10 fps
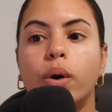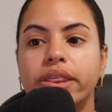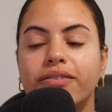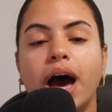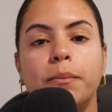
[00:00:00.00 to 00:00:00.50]

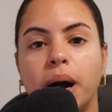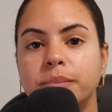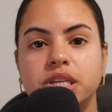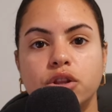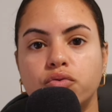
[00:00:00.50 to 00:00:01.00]
When they've had
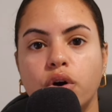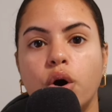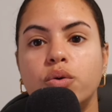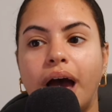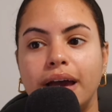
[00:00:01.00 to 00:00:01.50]
bumps in the
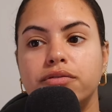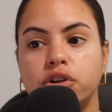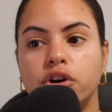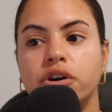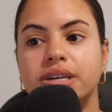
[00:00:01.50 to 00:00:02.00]
road, I've
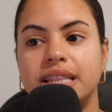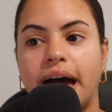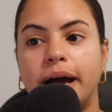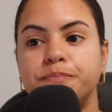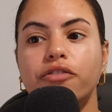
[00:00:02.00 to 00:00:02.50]
learned
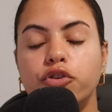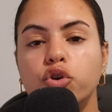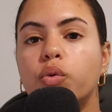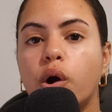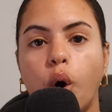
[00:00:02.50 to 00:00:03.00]
that if
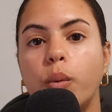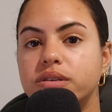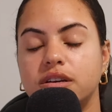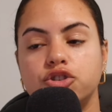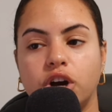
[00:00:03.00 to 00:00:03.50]
you are
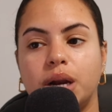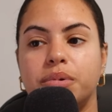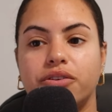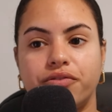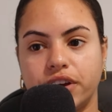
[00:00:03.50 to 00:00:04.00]
always going to try to
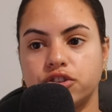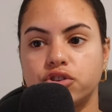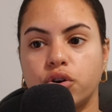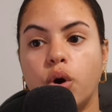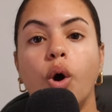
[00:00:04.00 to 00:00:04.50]
be the
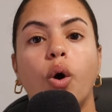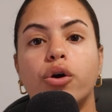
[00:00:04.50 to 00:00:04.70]
fixer